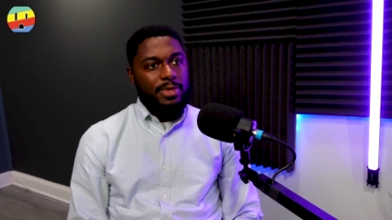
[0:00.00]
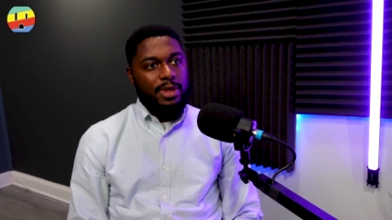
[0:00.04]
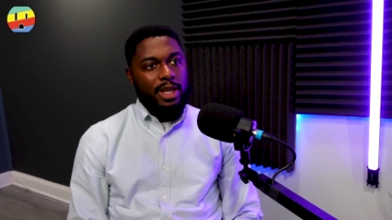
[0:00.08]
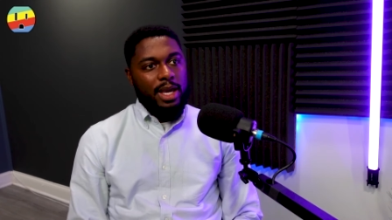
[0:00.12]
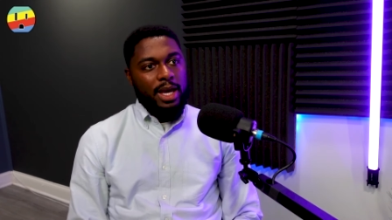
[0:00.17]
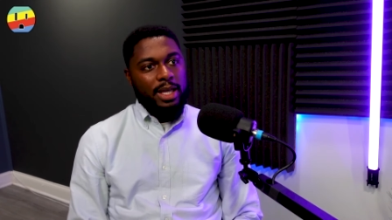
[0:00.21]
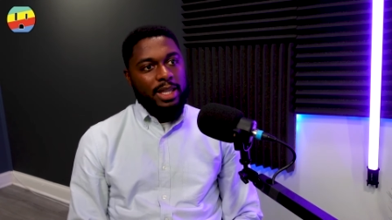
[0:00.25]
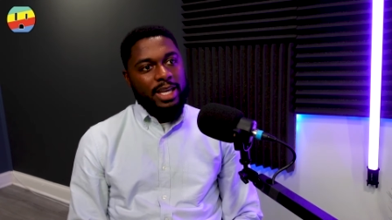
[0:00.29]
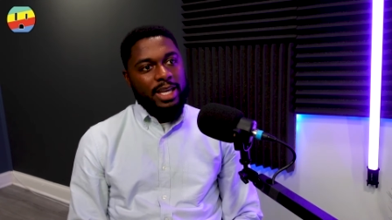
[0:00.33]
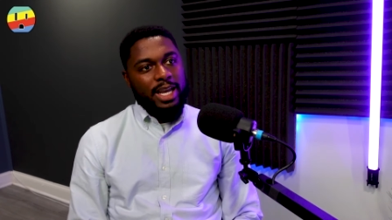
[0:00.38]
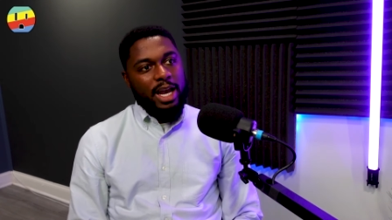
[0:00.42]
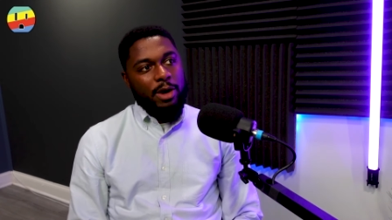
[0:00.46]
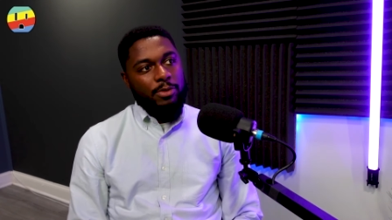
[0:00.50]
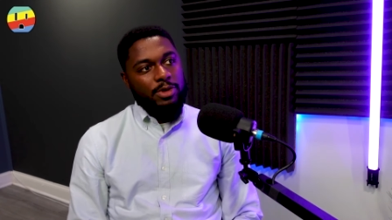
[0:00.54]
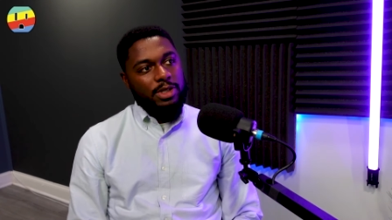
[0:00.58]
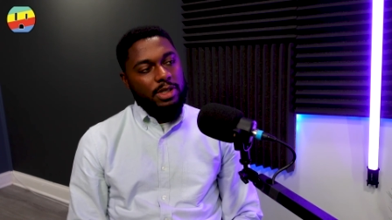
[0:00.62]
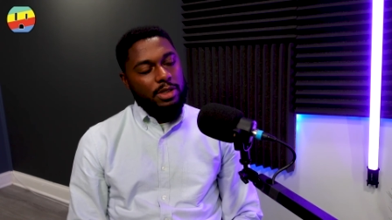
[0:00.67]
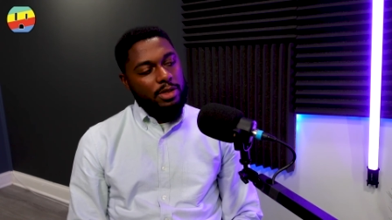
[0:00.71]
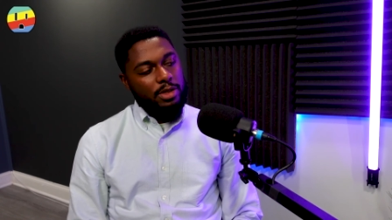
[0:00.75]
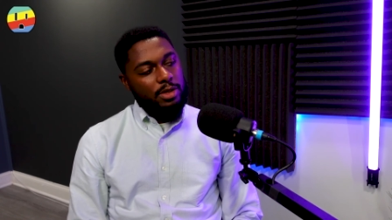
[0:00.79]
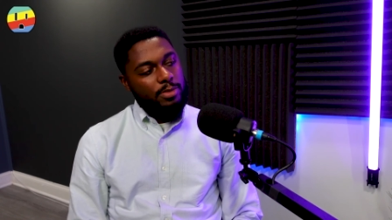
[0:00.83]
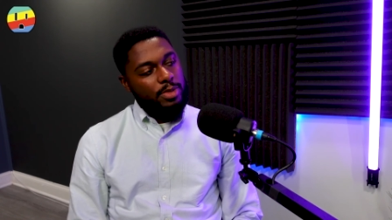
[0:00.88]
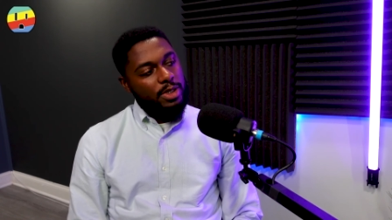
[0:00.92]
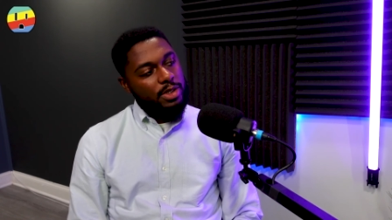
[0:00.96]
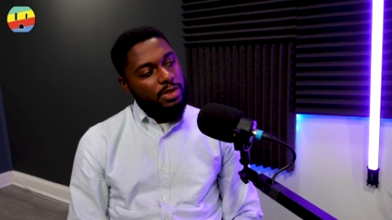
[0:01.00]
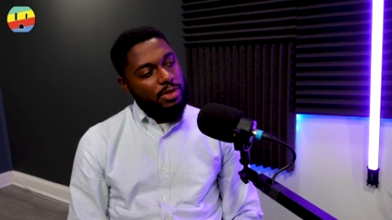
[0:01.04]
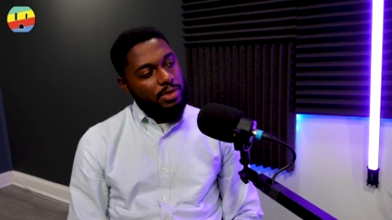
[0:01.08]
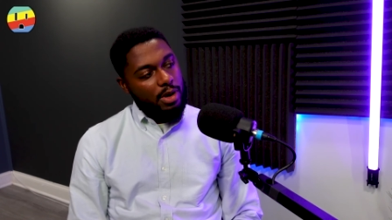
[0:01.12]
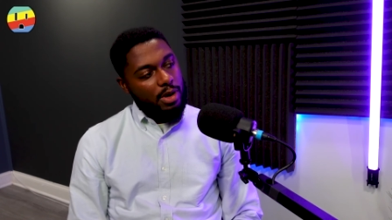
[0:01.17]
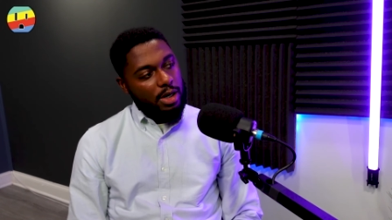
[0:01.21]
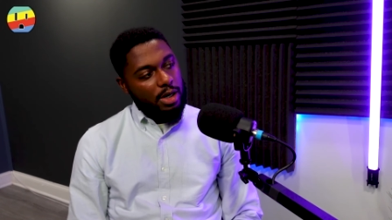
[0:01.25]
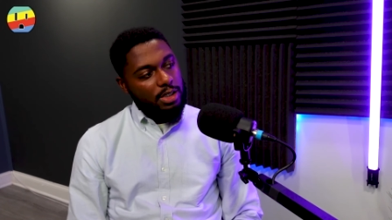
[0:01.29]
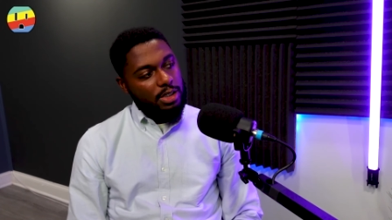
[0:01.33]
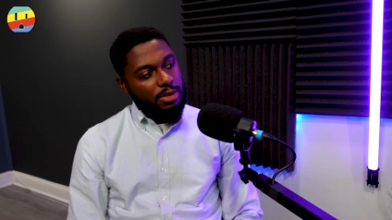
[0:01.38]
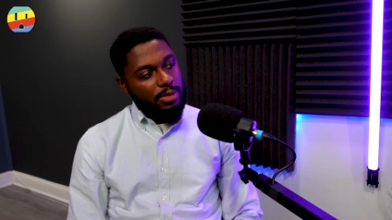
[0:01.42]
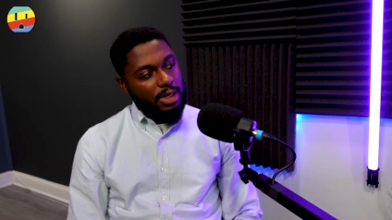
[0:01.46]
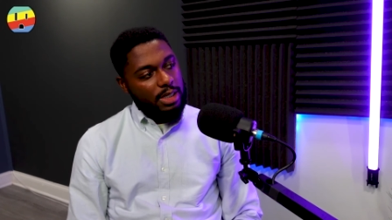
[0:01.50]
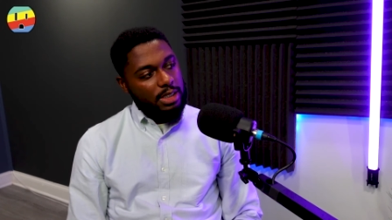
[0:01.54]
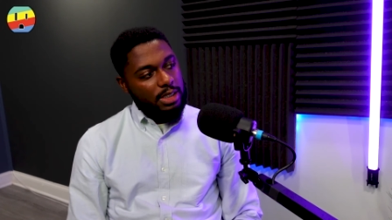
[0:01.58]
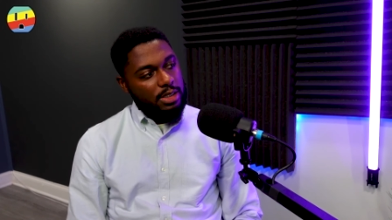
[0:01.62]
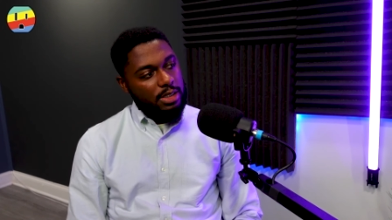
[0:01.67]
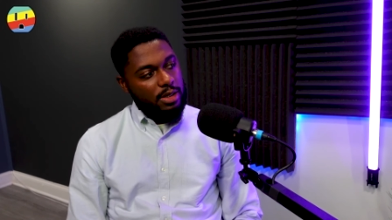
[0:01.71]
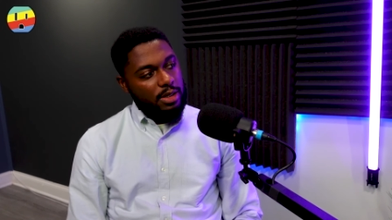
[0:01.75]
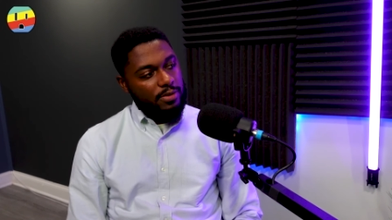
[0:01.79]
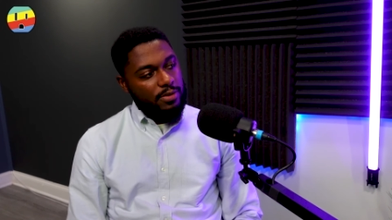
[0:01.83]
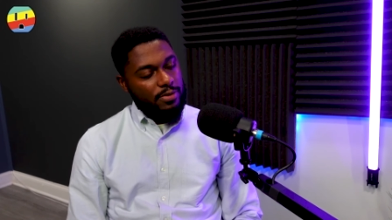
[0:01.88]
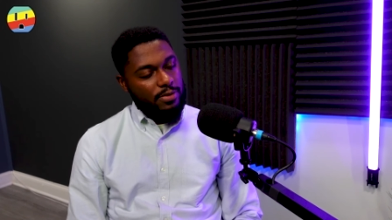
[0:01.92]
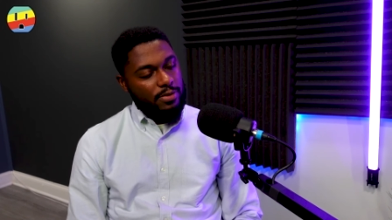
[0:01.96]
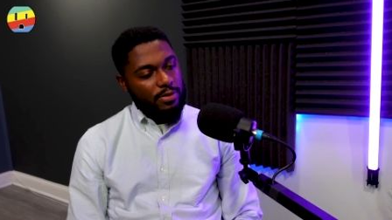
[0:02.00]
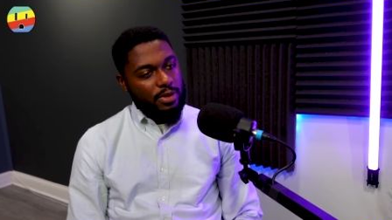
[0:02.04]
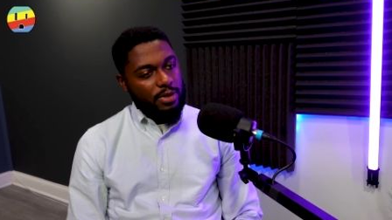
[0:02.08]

I think I was a little bit too harsh on myself.